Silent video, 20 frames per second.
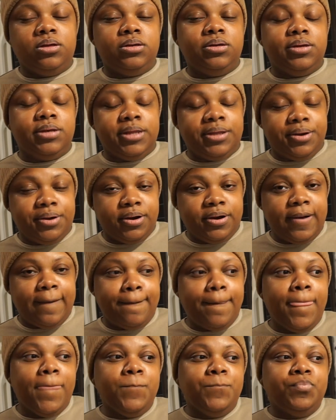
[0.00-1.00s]
dinner,
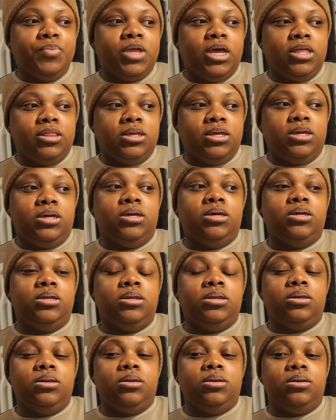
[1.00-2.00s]
and
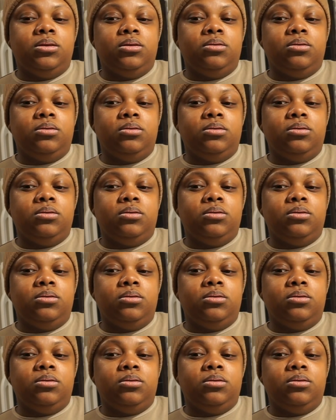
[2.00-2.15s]
then